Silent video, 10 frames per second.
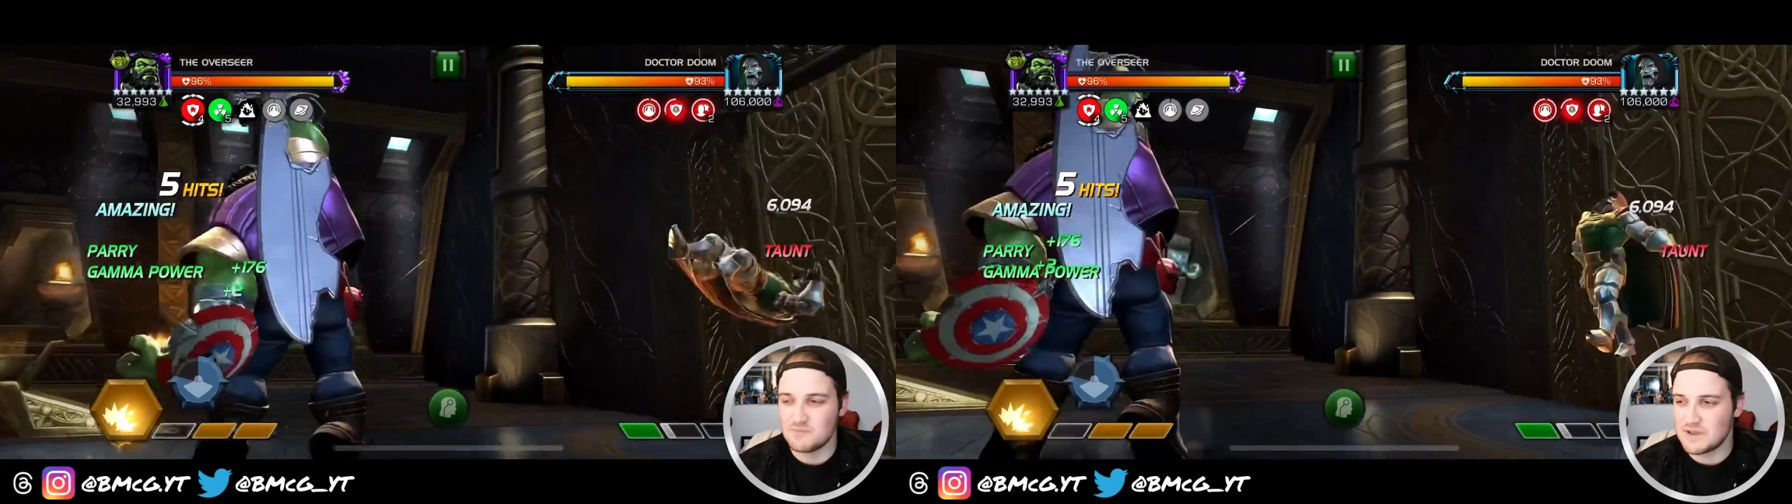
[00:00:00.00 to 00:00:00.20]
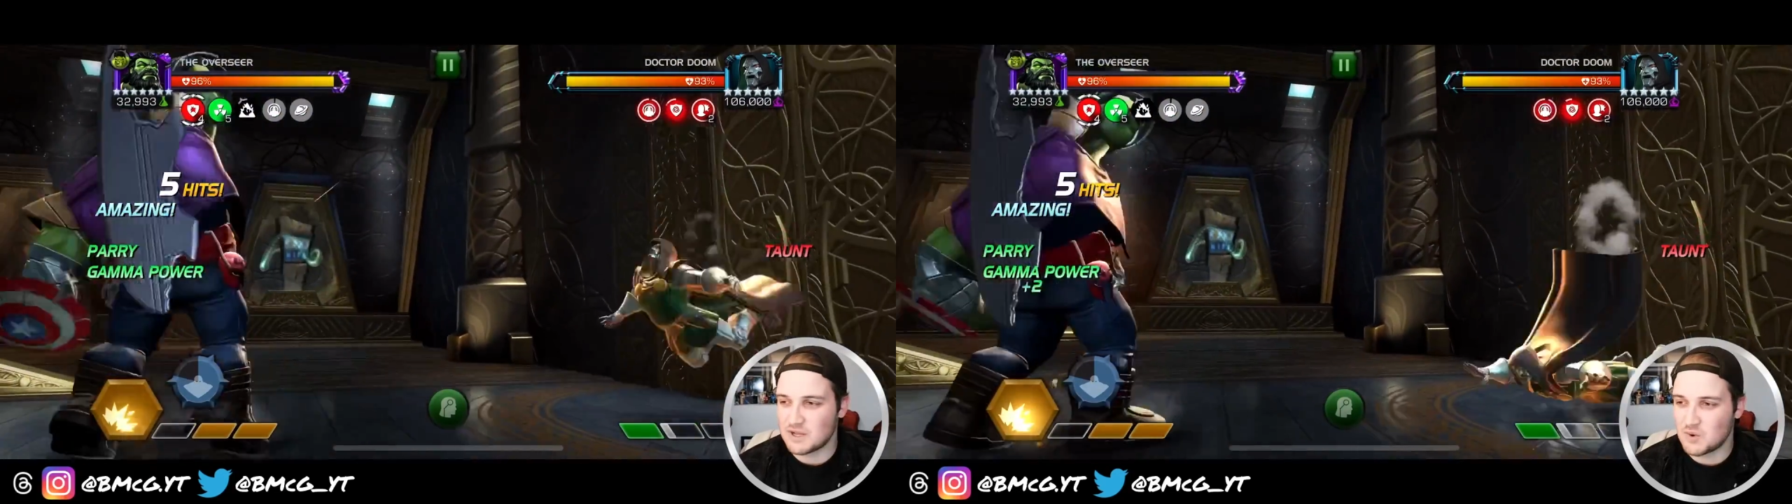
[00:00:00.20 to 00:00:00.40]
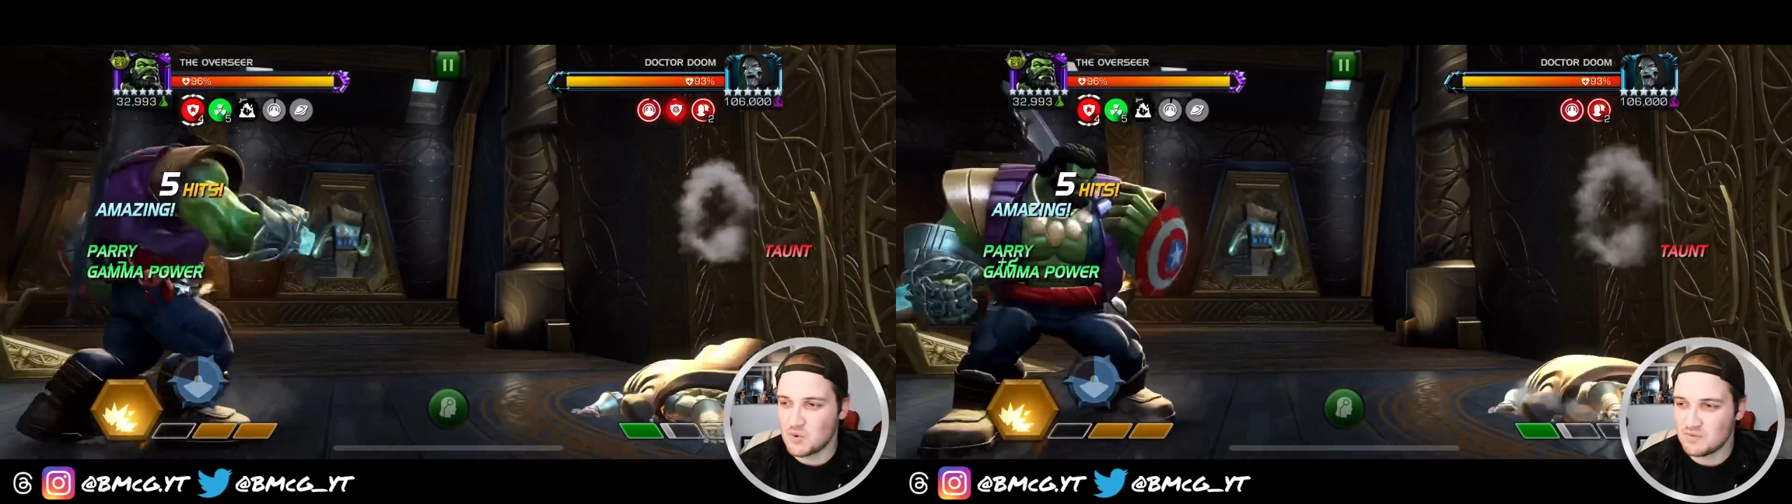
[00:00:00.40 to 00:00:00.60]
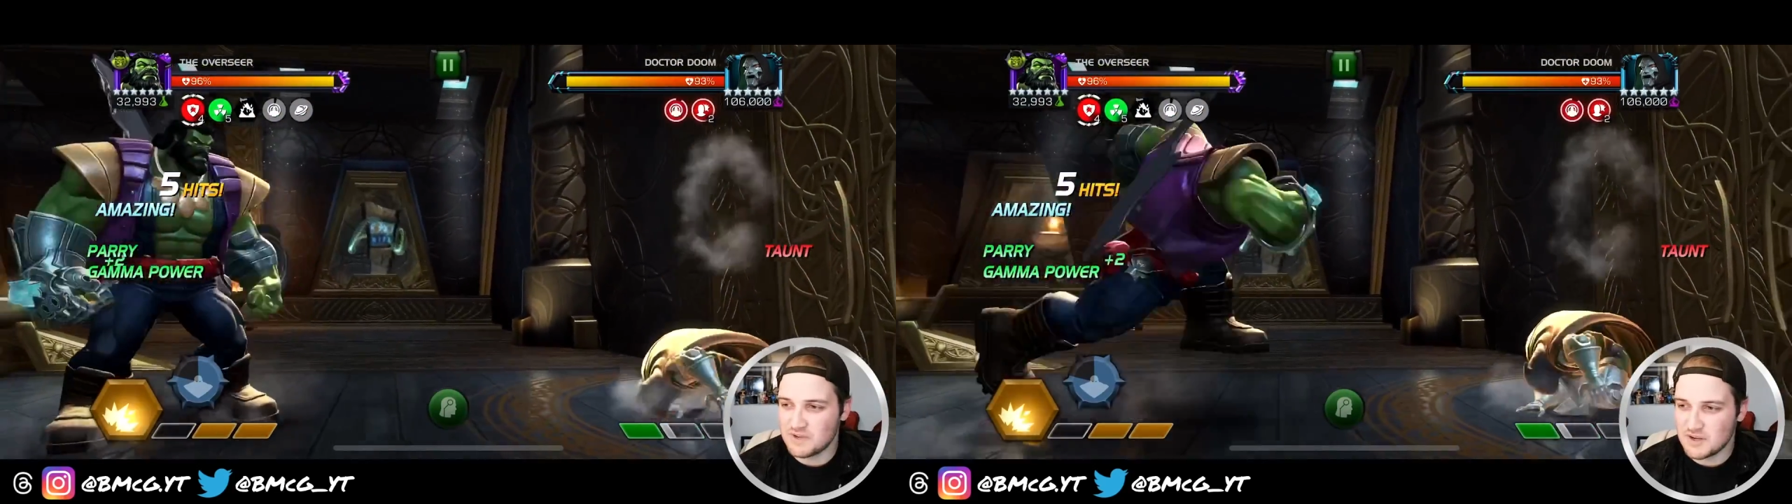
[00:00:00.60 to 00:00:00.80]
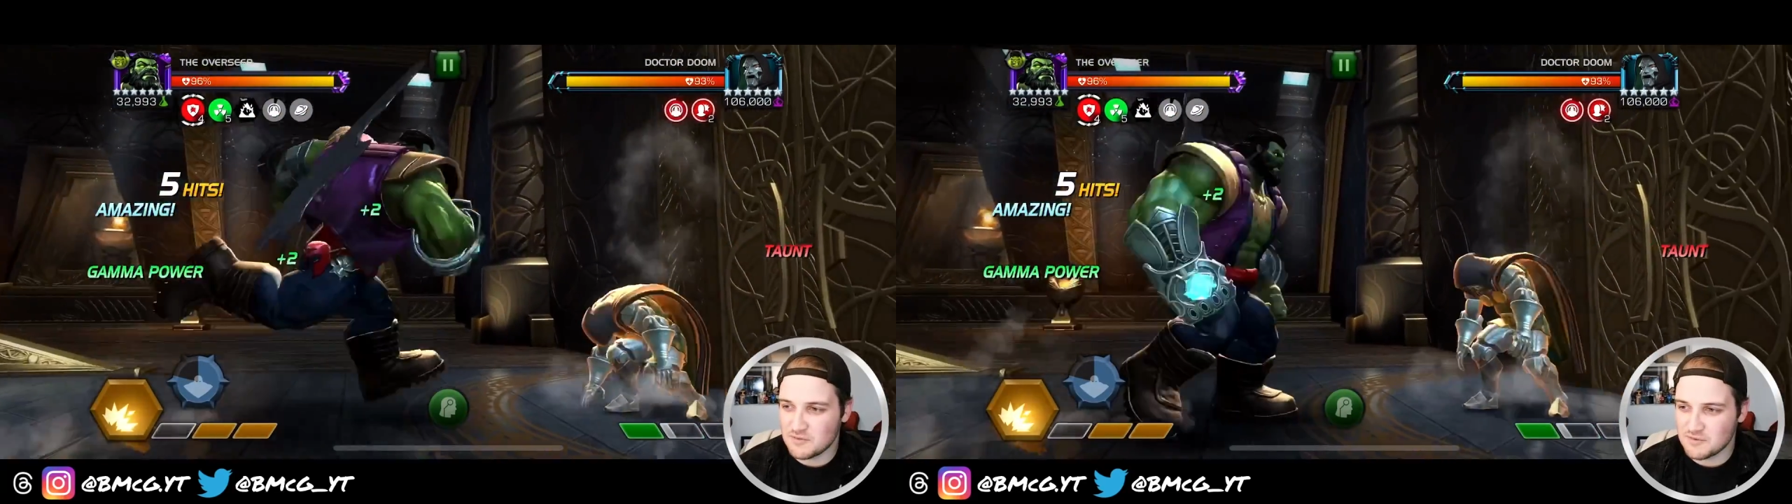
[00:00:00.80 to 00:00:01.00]
make a cool
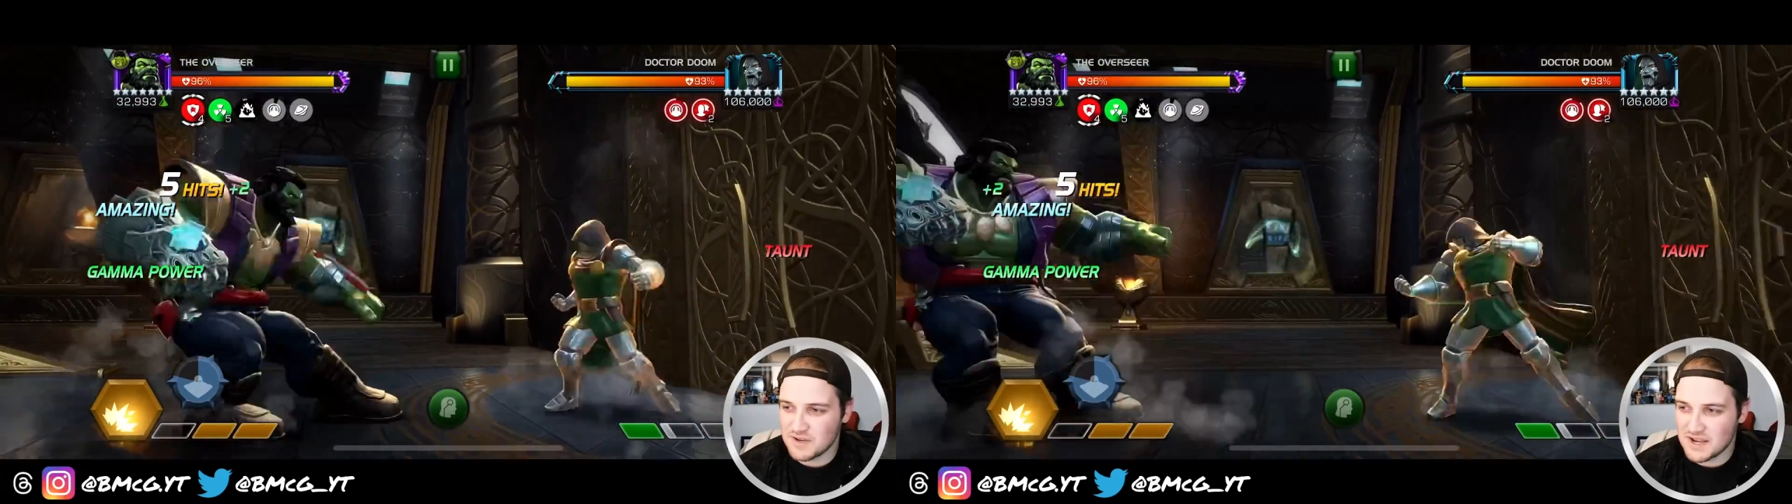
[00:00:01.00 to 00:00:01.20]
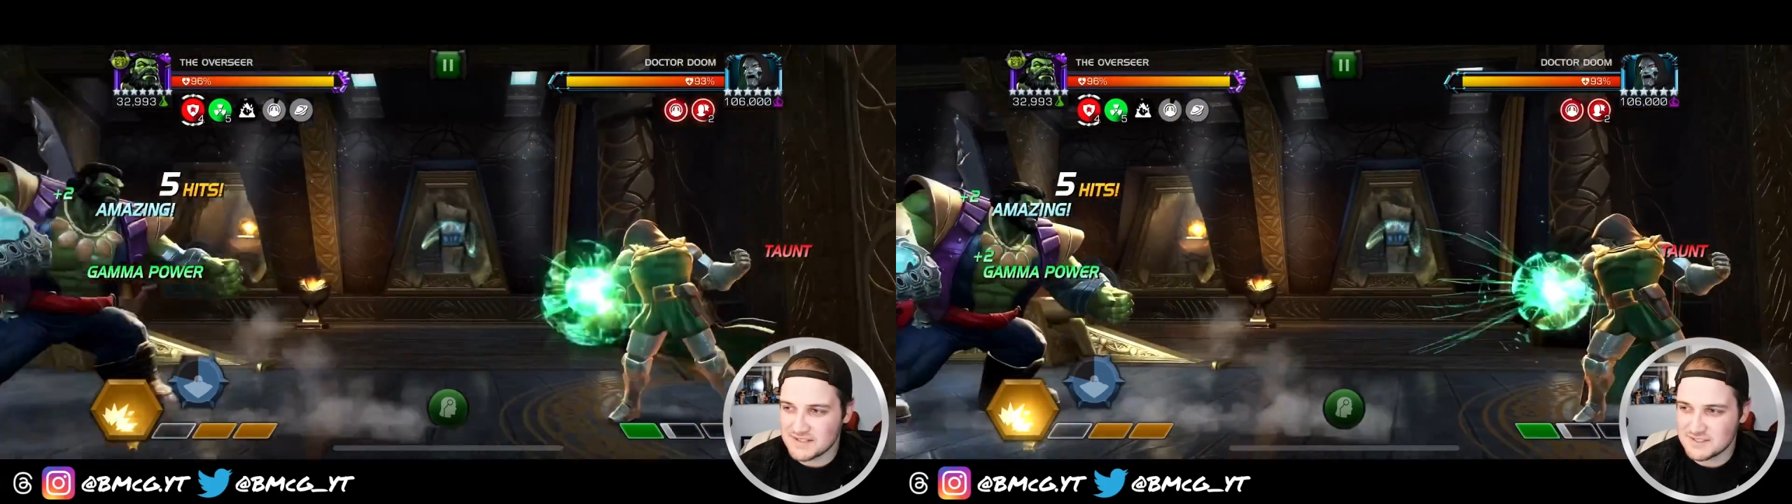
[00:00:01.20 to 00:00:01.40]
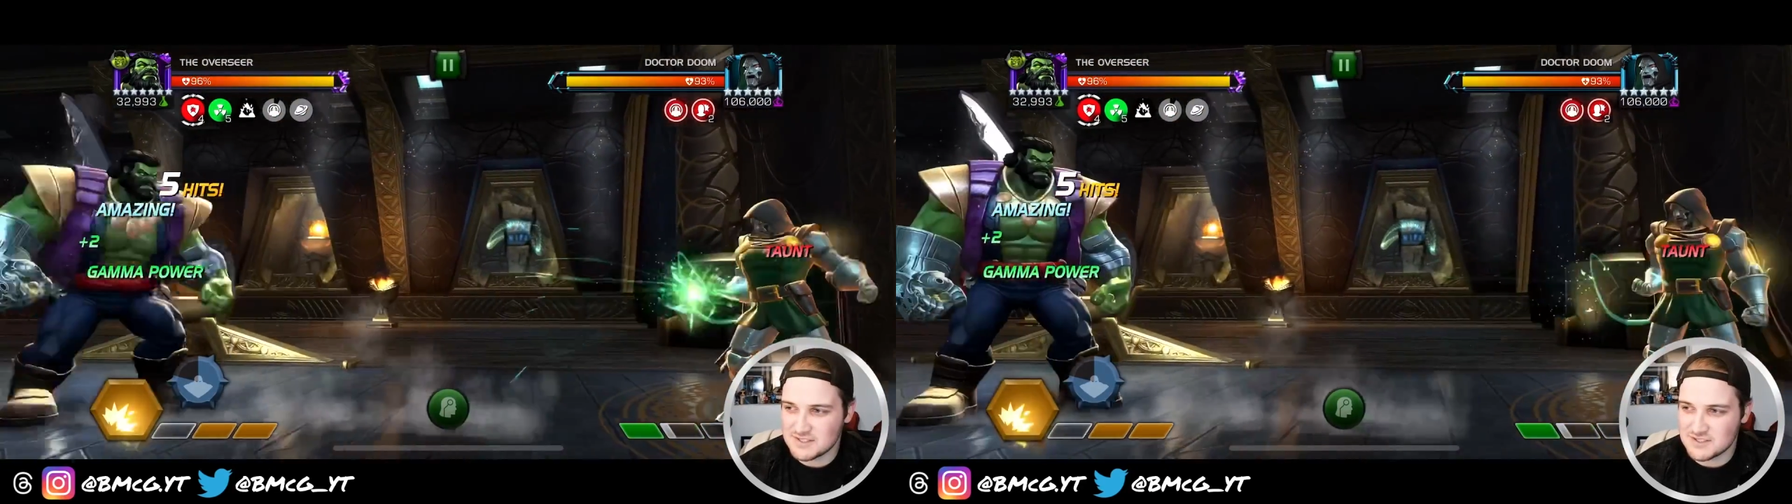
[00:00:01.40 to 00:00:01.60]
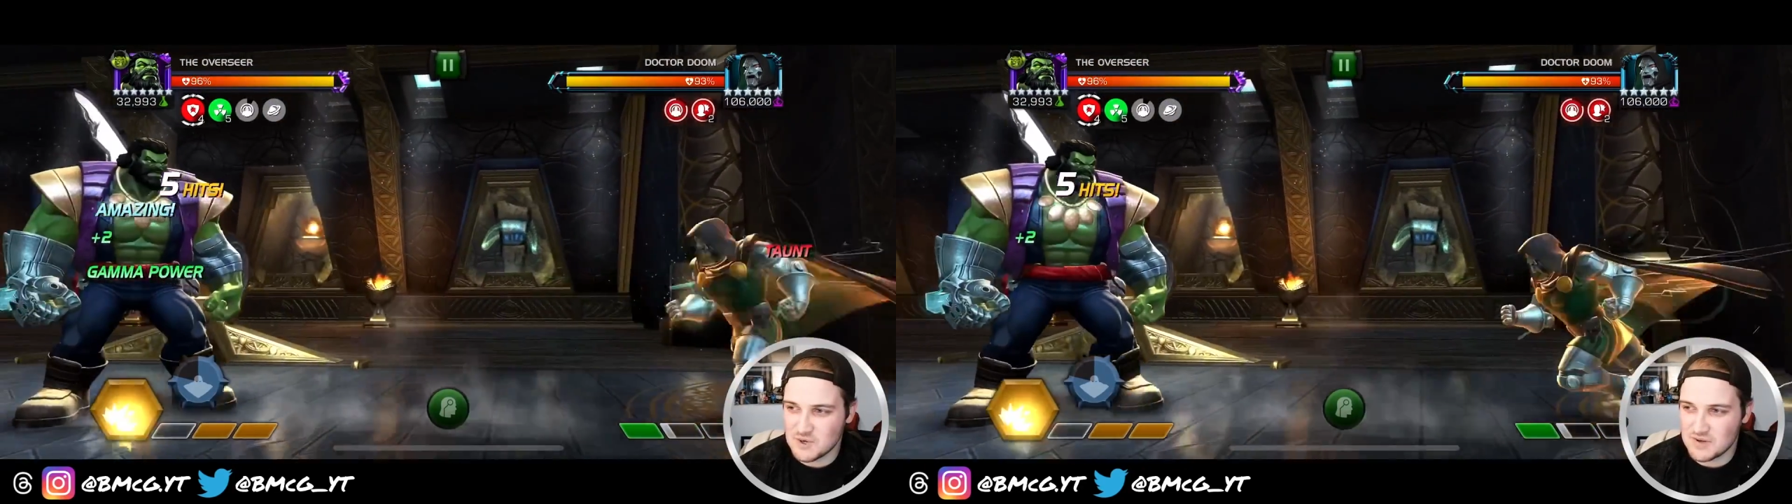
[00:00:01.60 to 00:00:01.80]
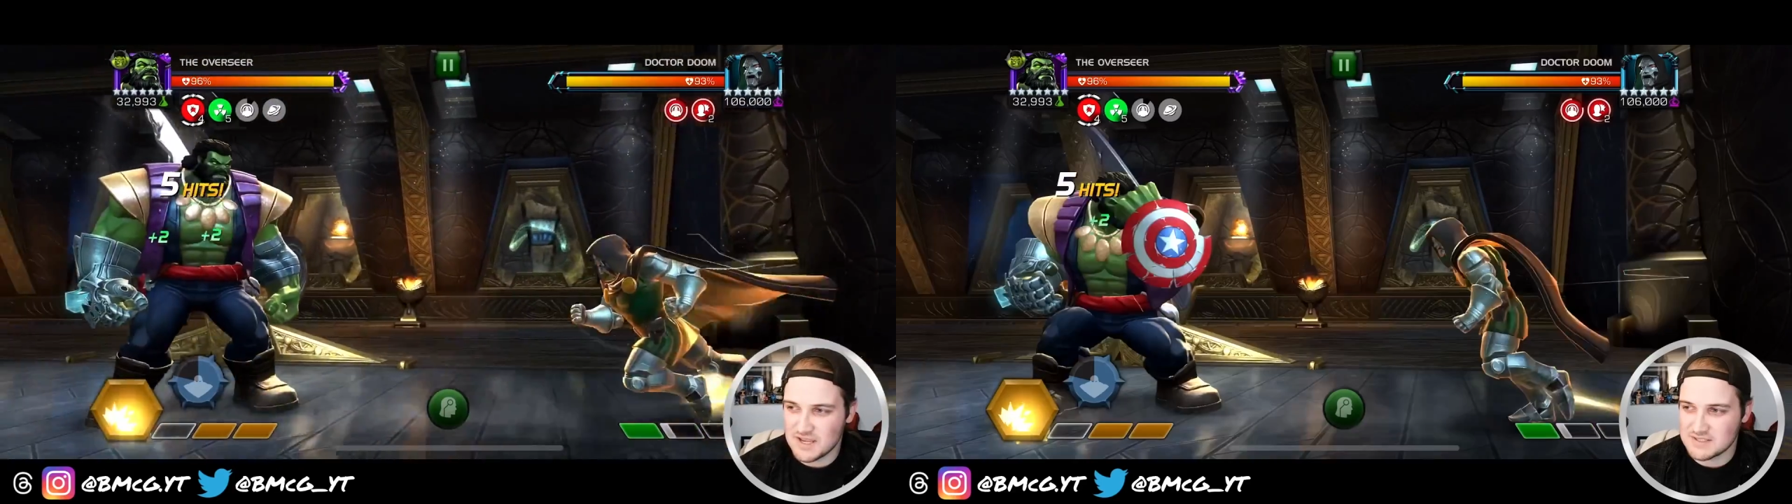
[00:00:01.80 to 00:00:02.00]
video for you guys just to
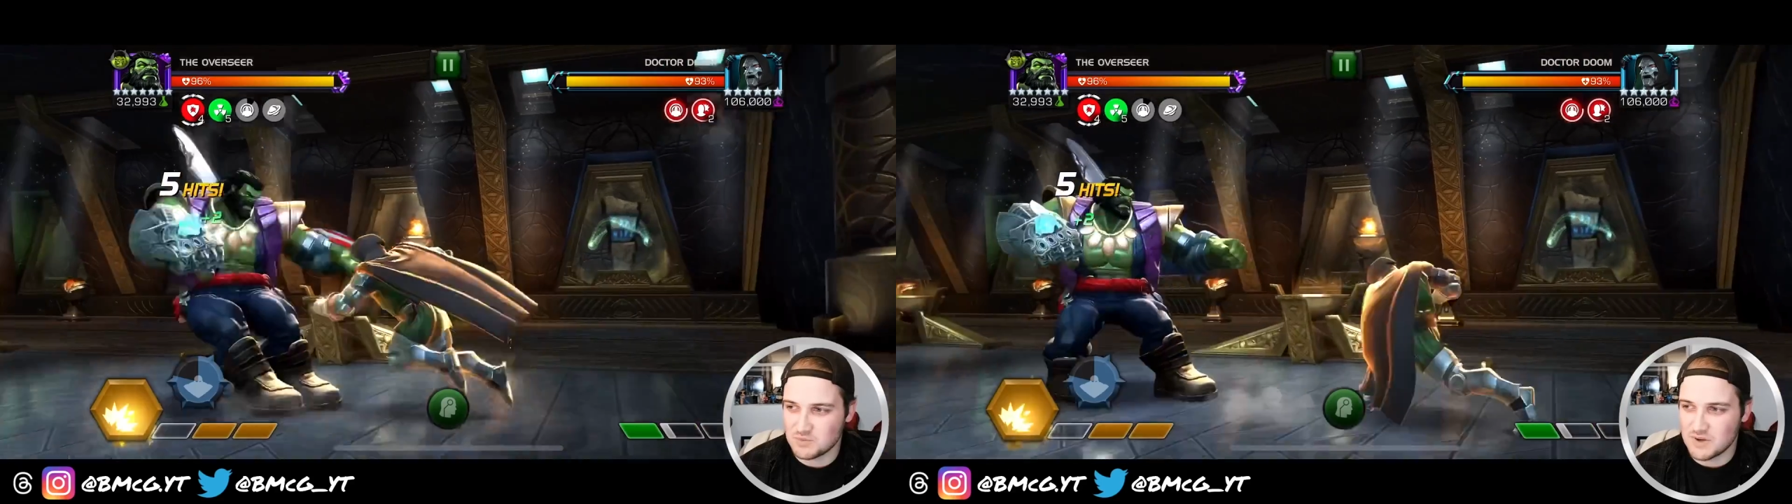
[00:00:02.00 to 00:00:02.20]
showcase